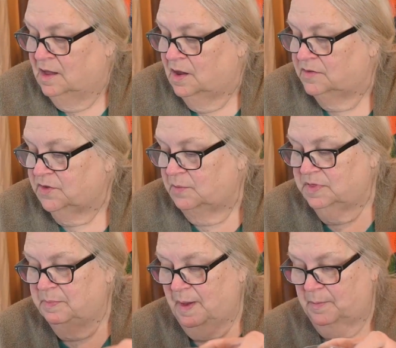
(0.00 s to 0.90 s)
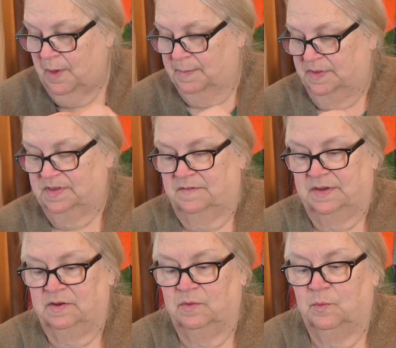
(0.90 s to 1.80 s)
I start with the puppet
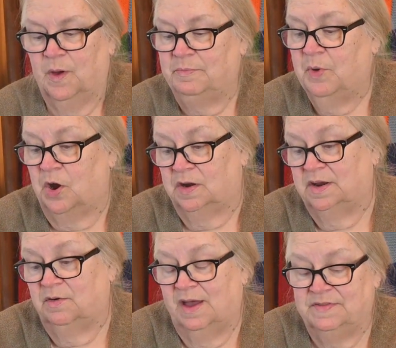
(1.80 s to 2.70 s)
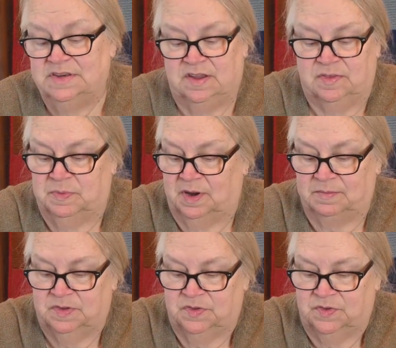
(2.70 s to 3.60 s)
stuffing. 1 part, here I have a teaspoon, I'm
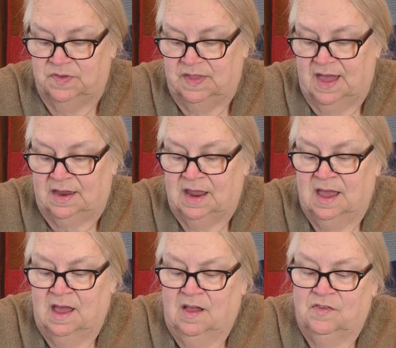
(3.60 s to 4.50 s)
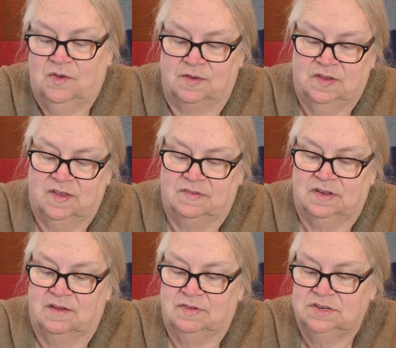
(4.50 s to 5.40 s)
just using that. So I just have a
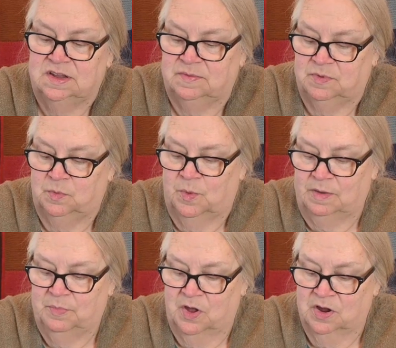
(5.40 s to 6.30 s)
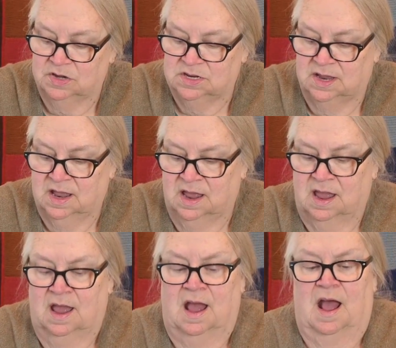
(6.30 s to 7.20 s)
level teaspoon, 1 part
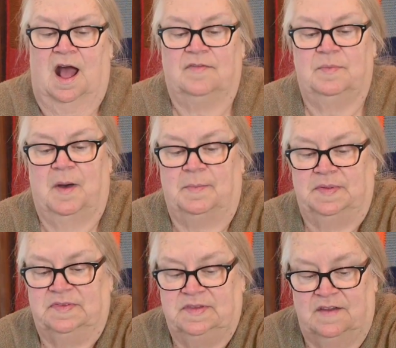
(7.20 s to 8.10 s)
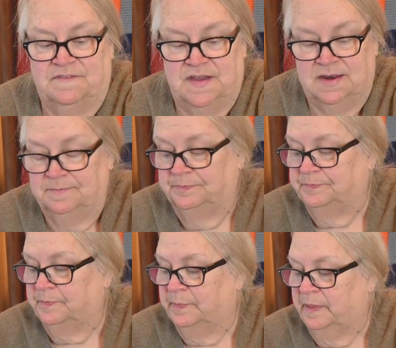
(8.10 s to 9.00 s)
of the puppet stuffing,
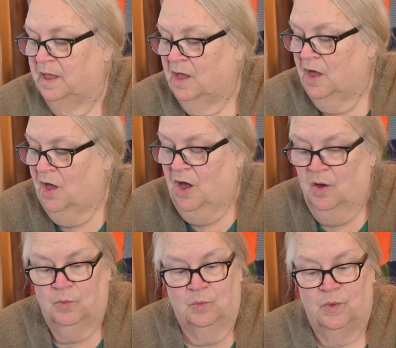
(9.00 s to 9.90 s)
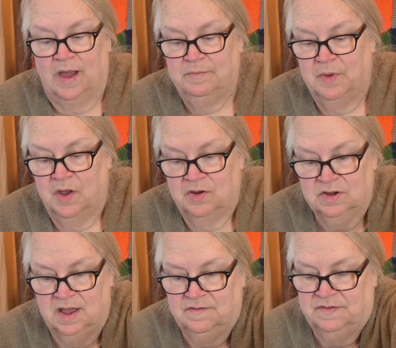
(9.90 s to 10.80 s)
1
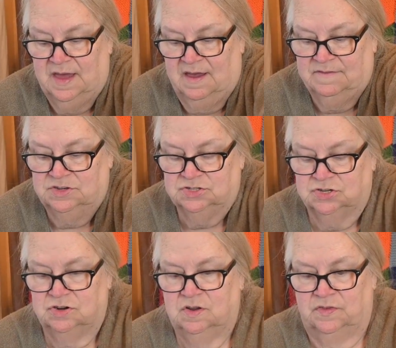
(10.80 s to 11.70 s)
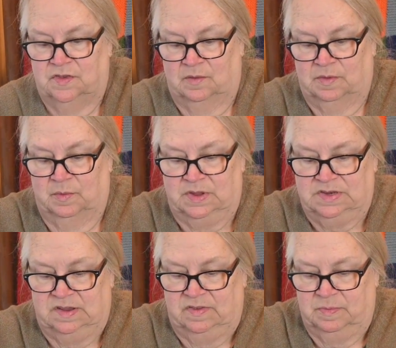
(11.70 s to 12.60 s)
part of lavender, so that would be 1
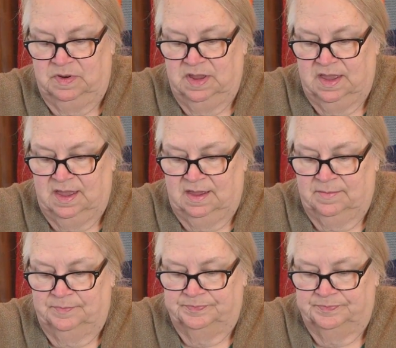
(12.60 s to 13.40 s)
teaspoon again